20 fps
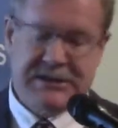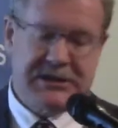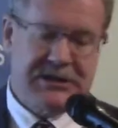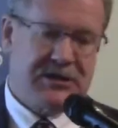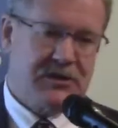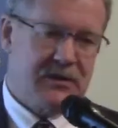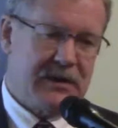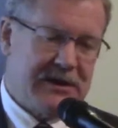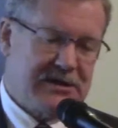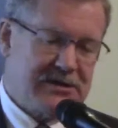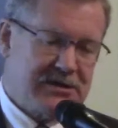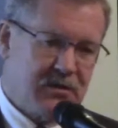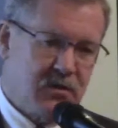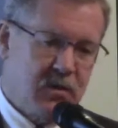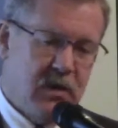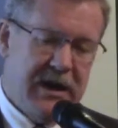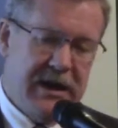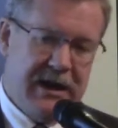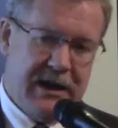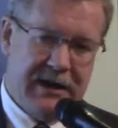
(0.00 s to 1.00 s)
a situation
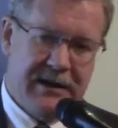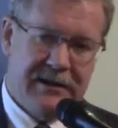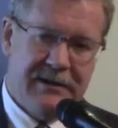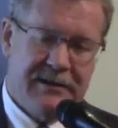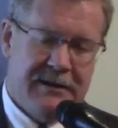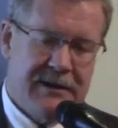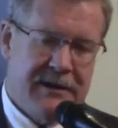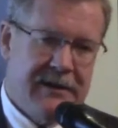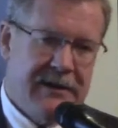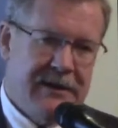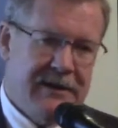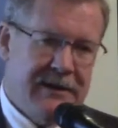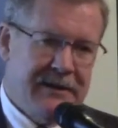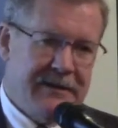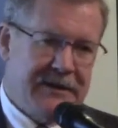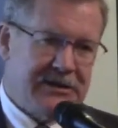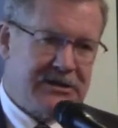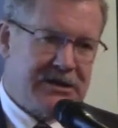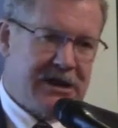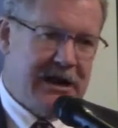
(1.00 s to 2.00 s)
where
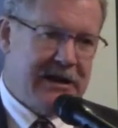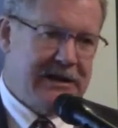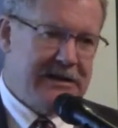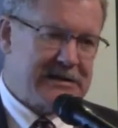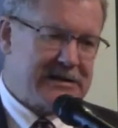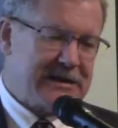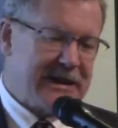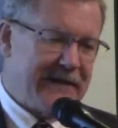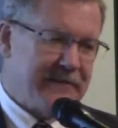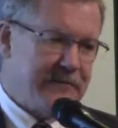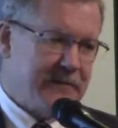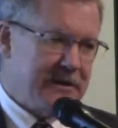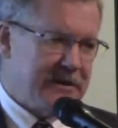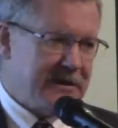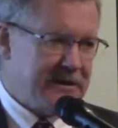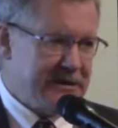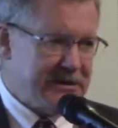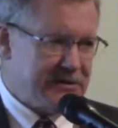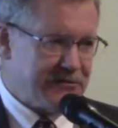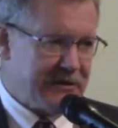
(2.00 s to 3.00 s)
the Chinese
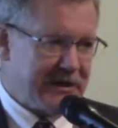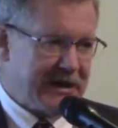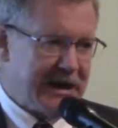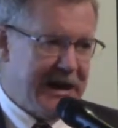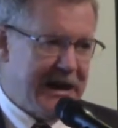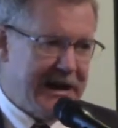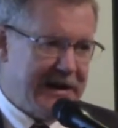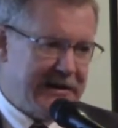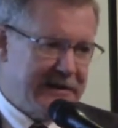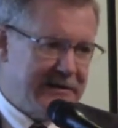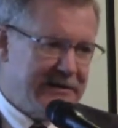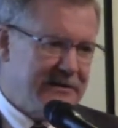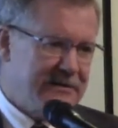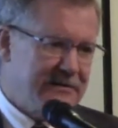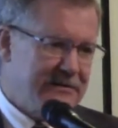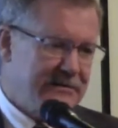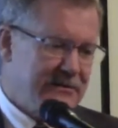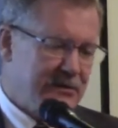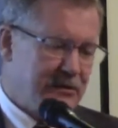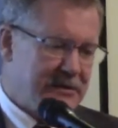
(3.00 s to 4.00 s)
government is regarded
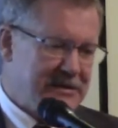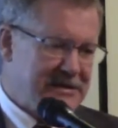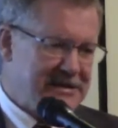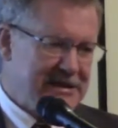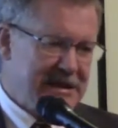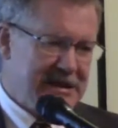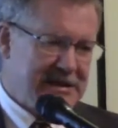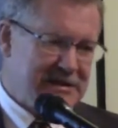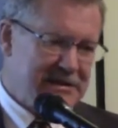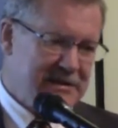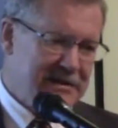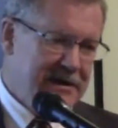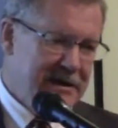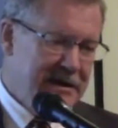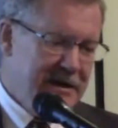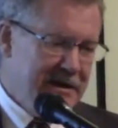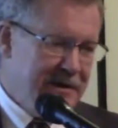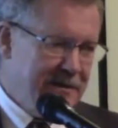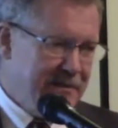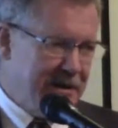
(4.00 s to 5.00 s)
or assessed
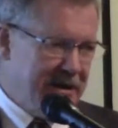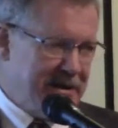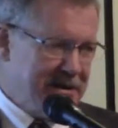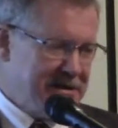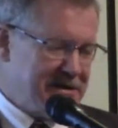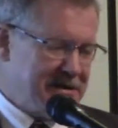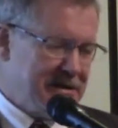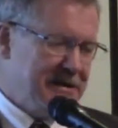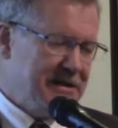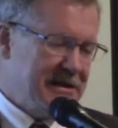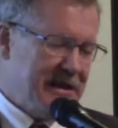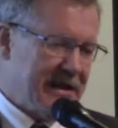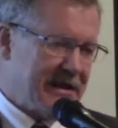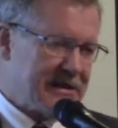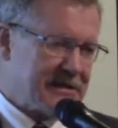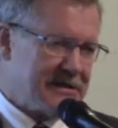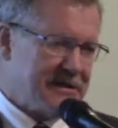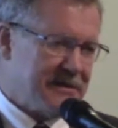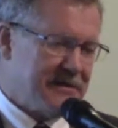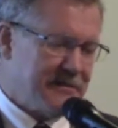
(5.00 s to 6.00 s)
by this
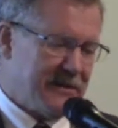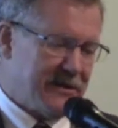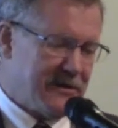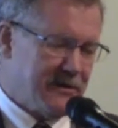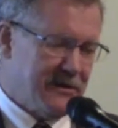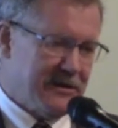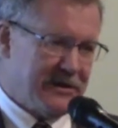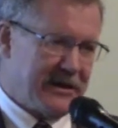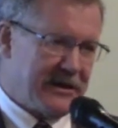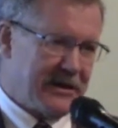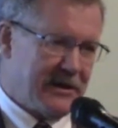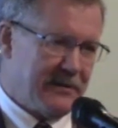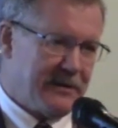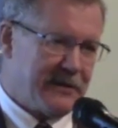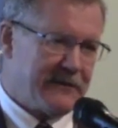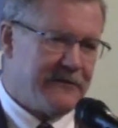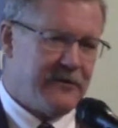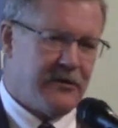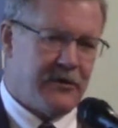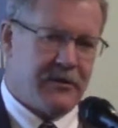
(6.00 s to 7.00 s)
index, by the World
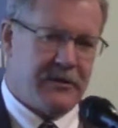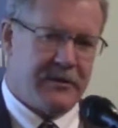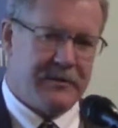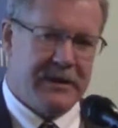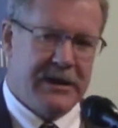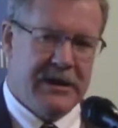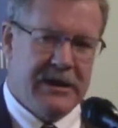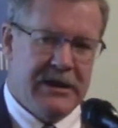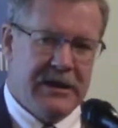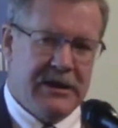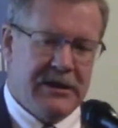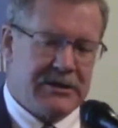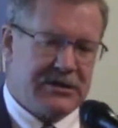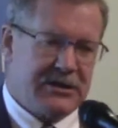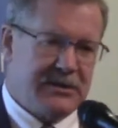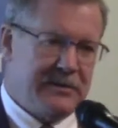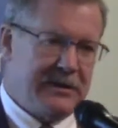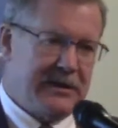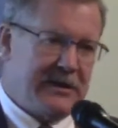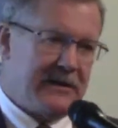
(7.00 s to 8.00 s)
Economic Forum,
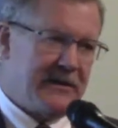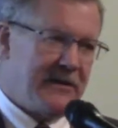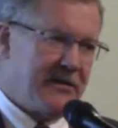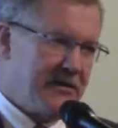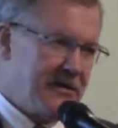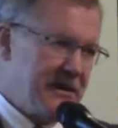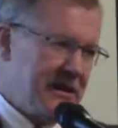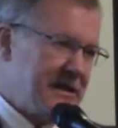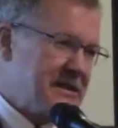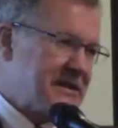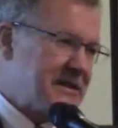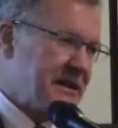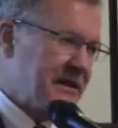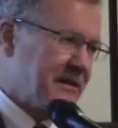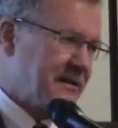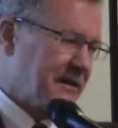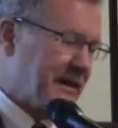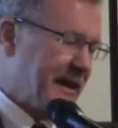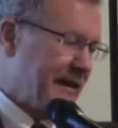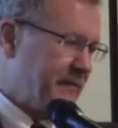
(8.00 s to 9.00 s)
to be the
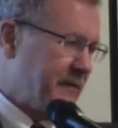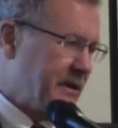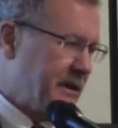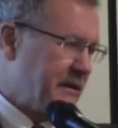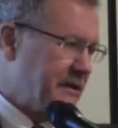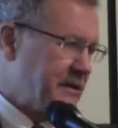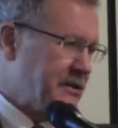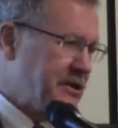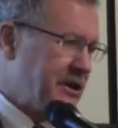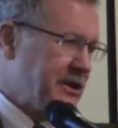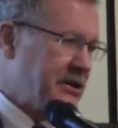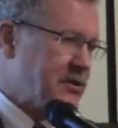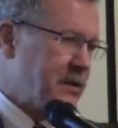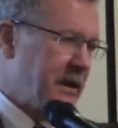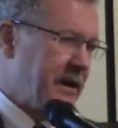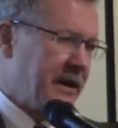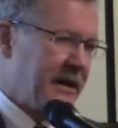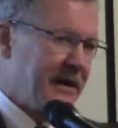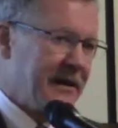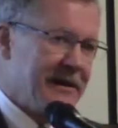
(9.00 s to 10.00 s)
single government in the
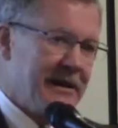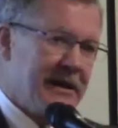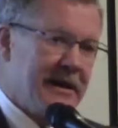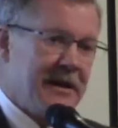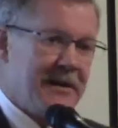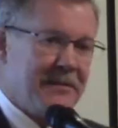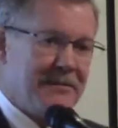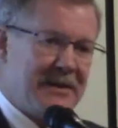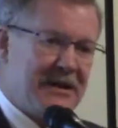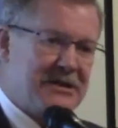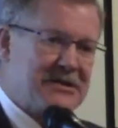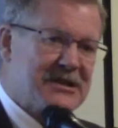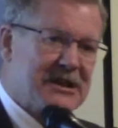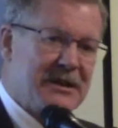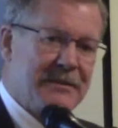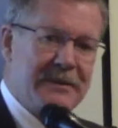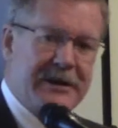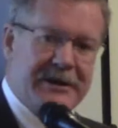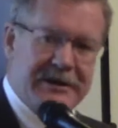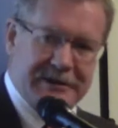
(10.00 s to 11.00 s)
G20 most
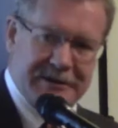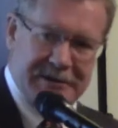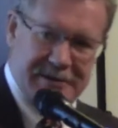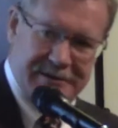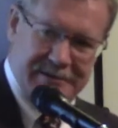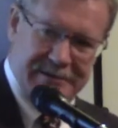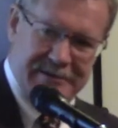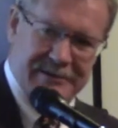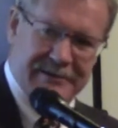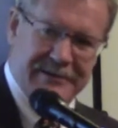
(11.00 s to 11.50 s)
committed